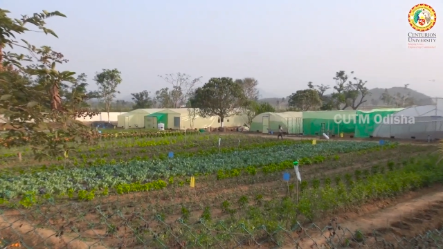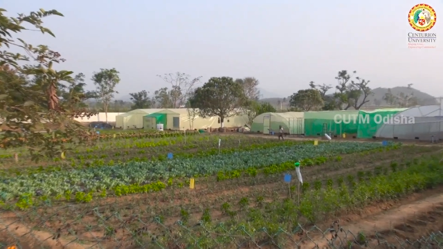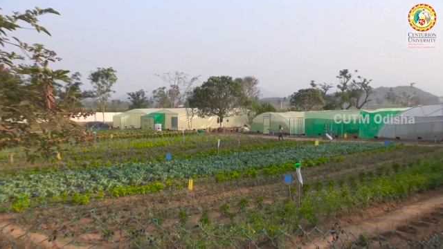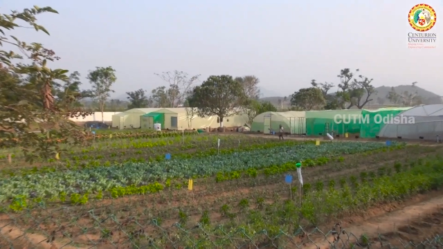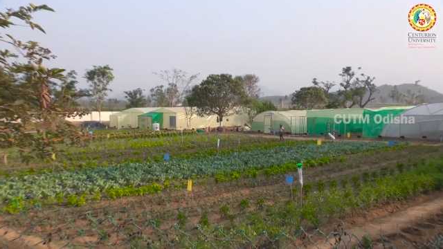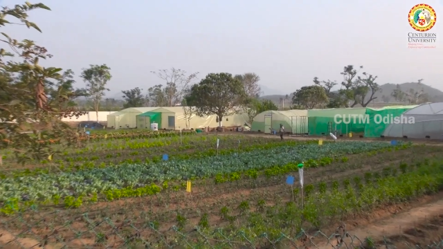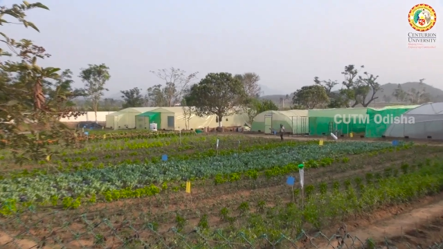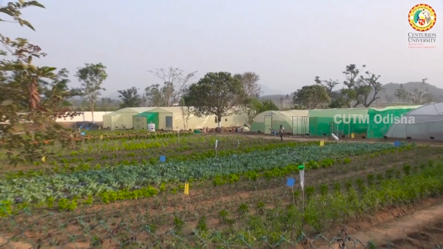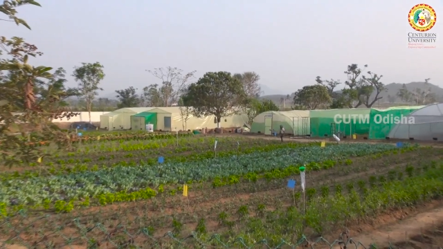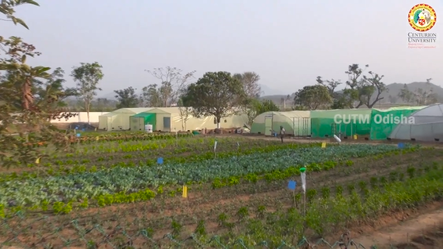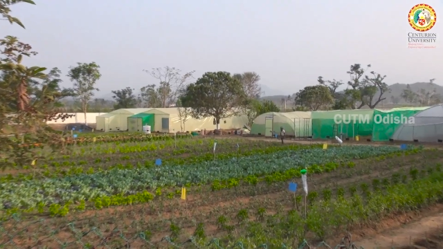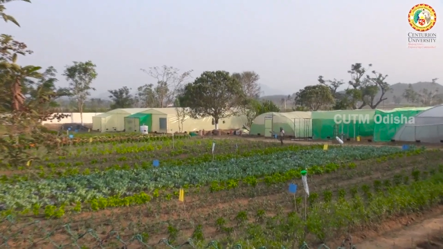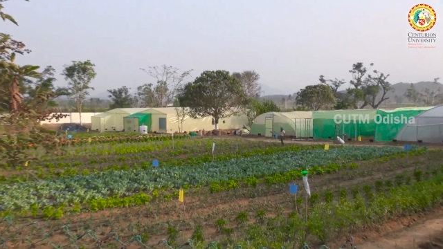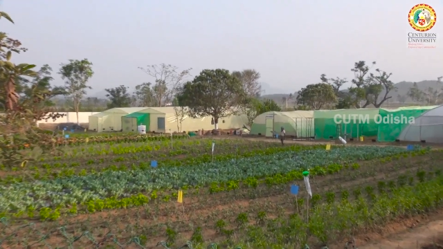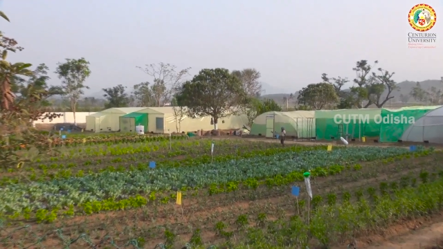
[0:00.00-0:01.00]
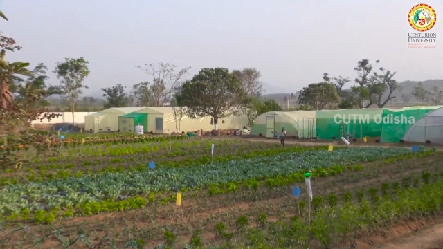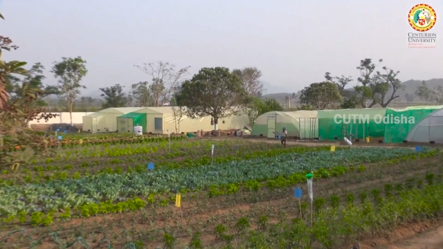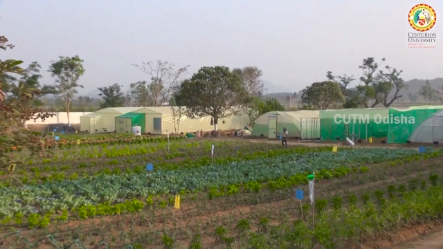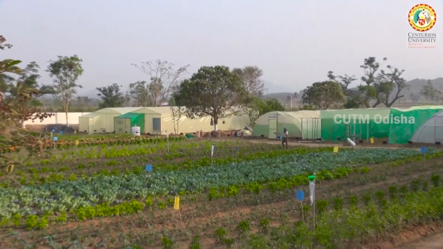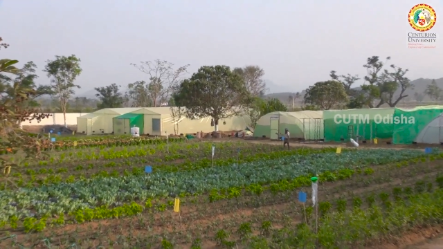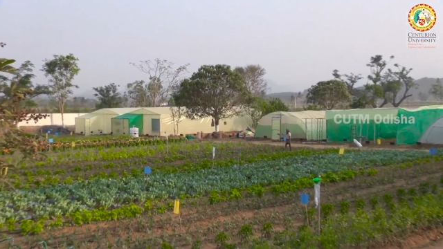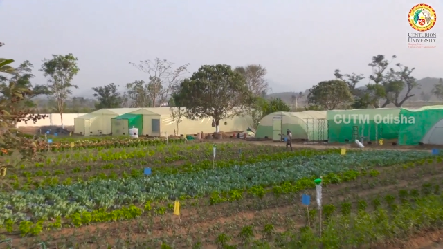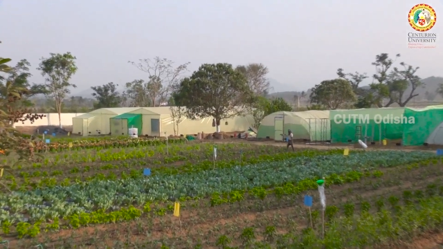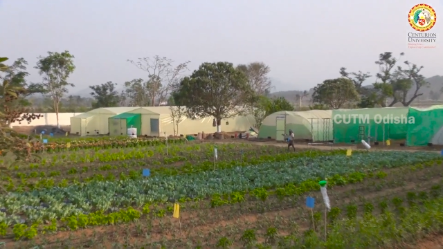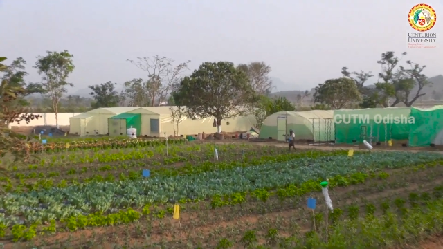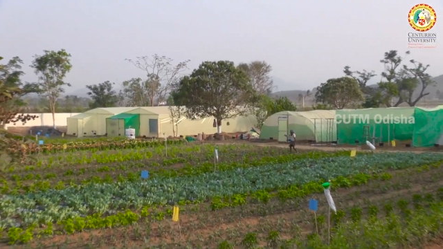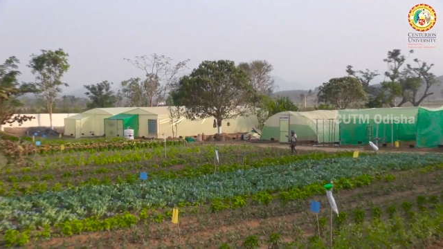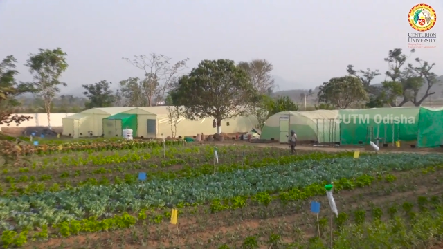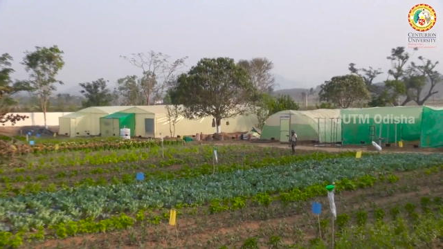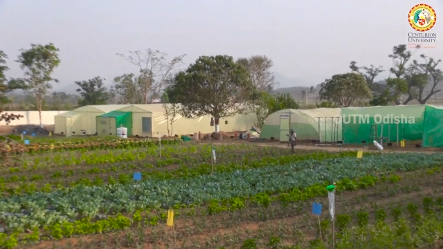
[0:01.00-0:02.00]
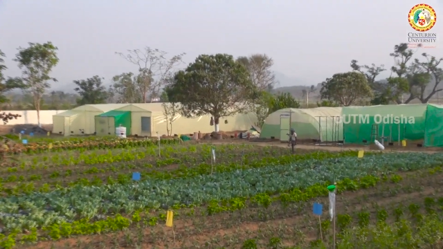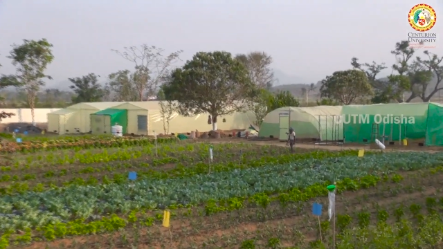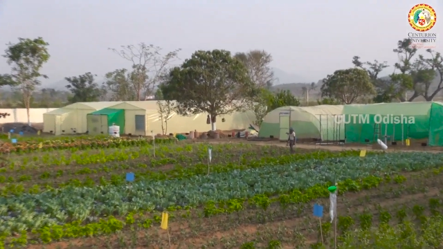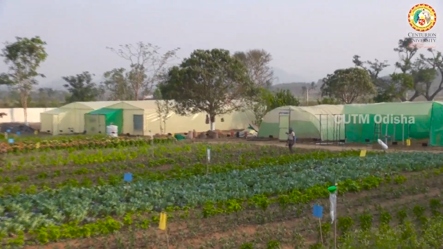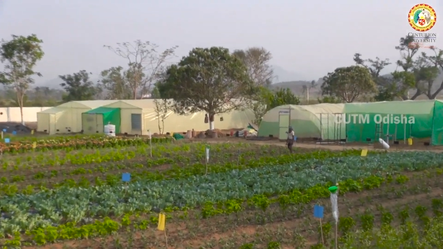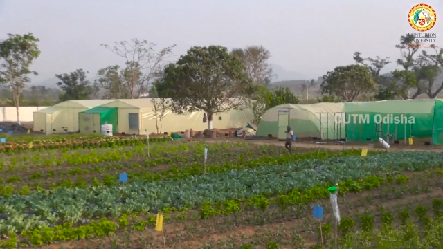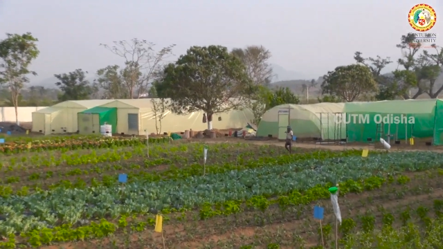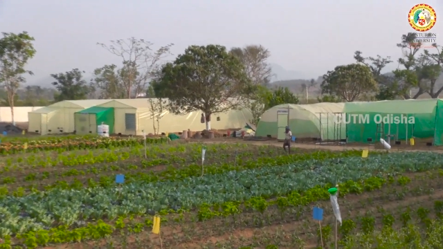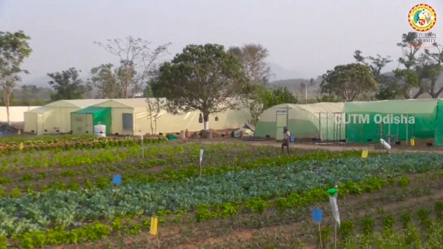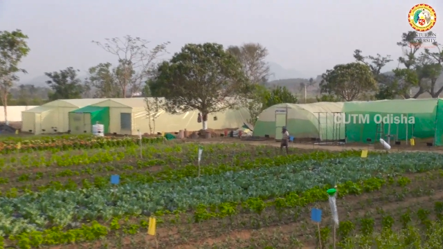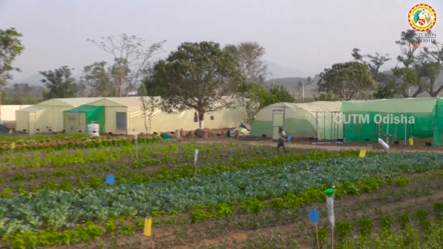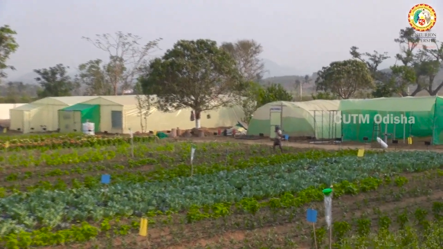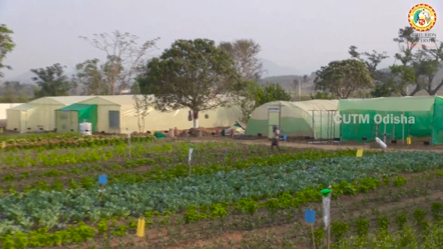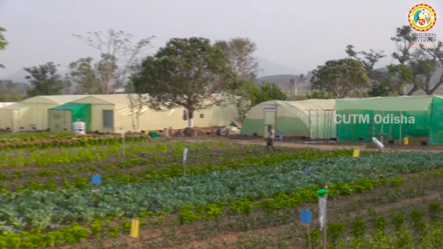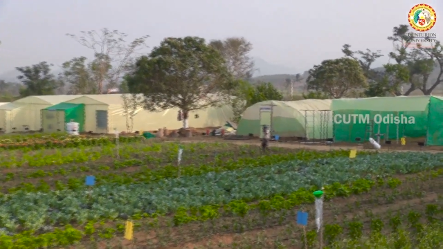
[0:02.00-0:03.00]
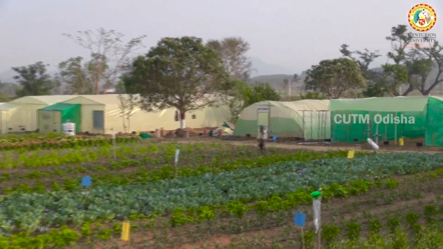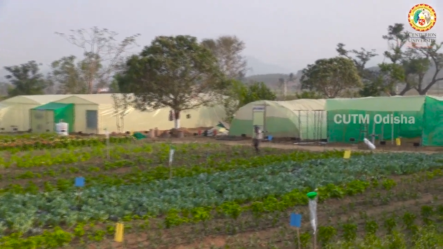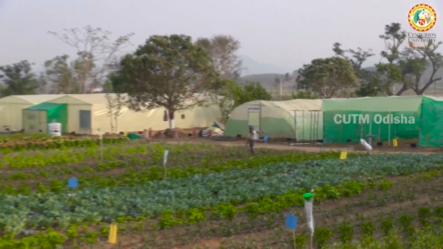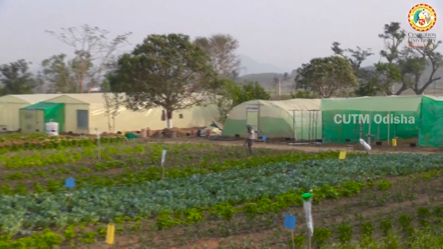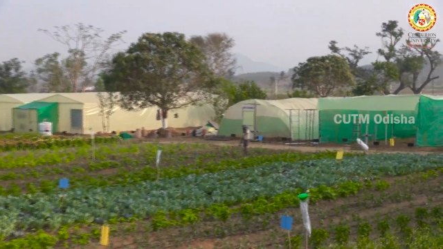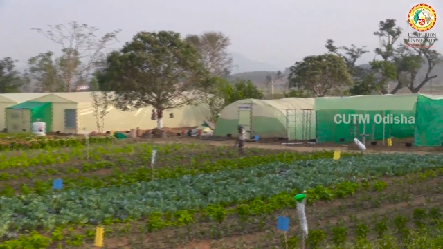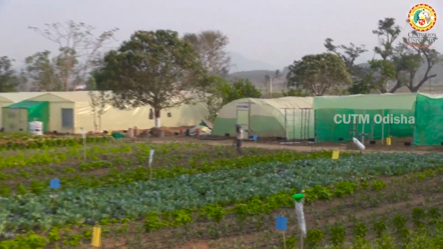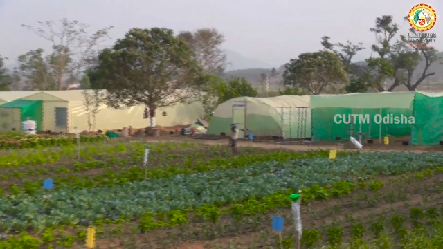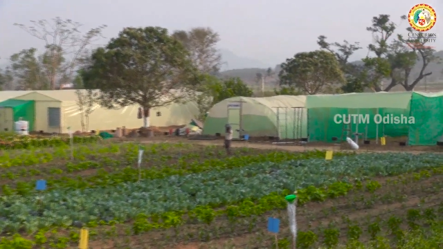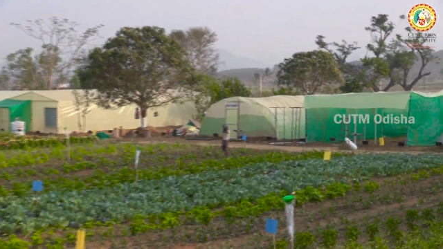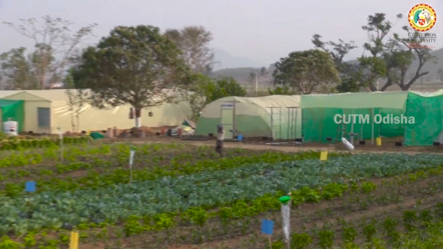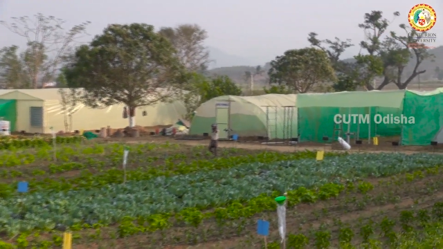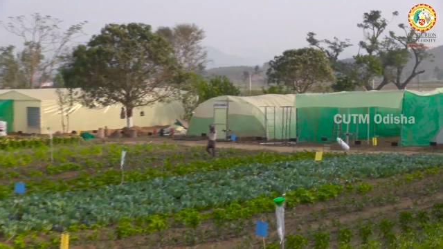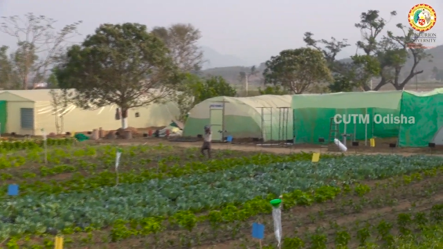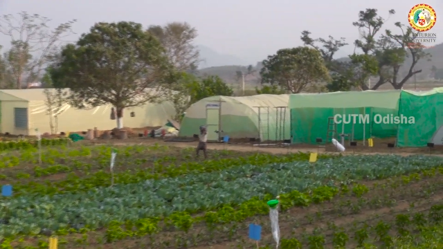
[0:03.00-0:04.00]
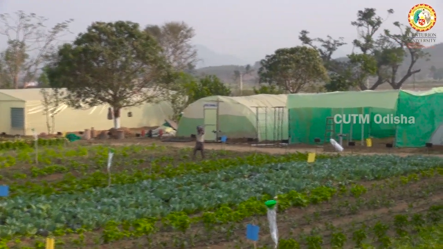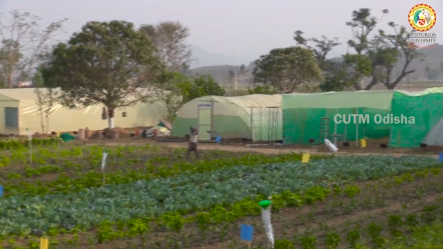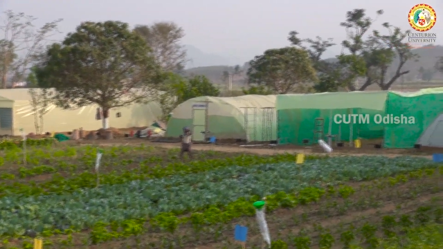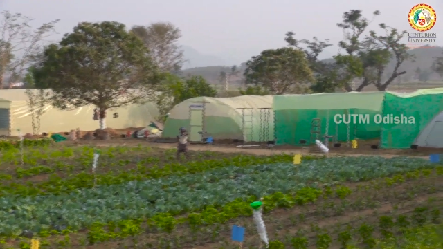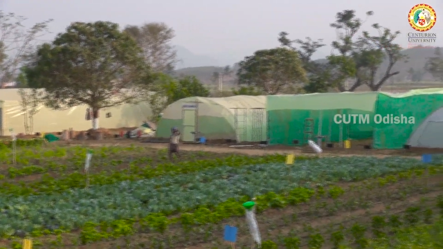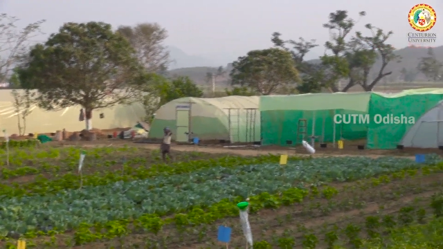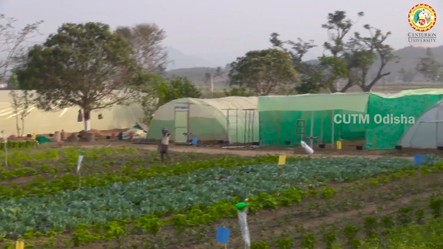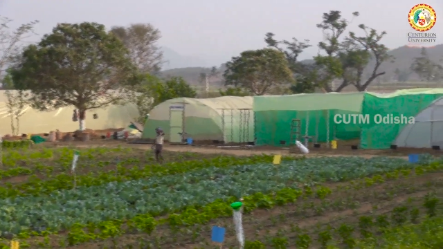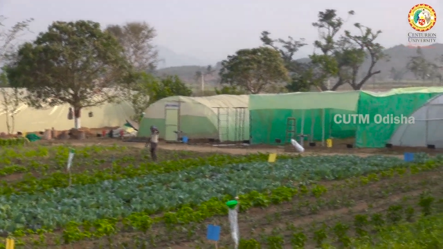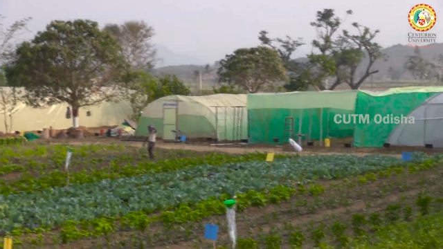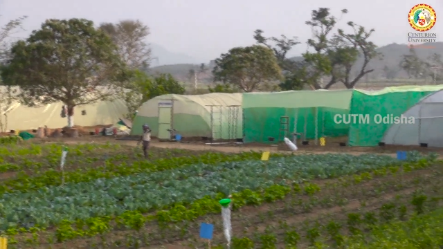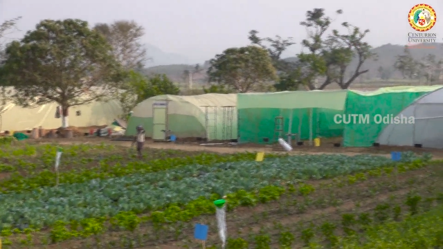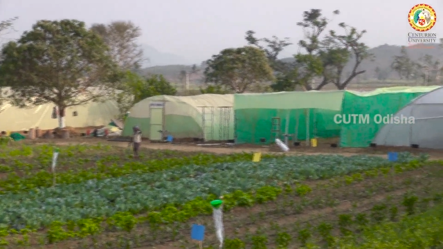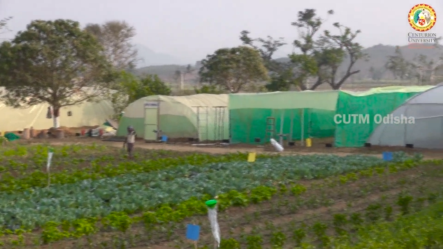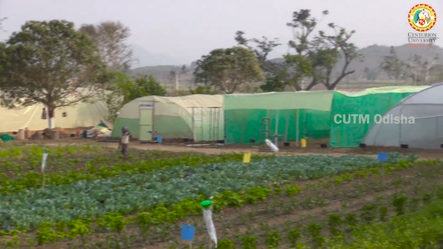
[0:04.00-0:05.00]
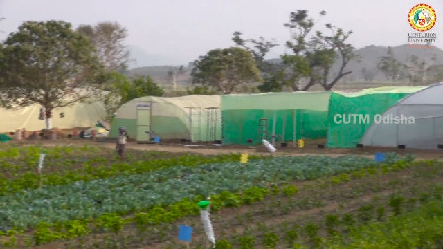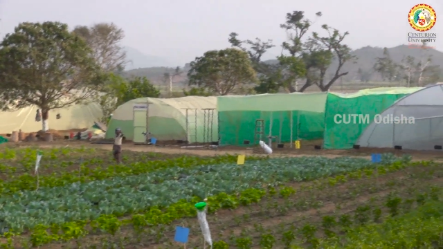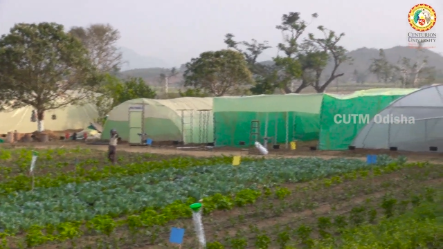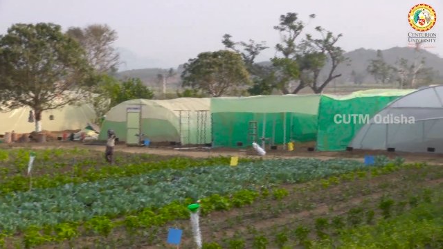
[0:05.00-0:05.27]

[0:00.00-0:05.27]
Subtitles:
Nobody's mouth can be seen.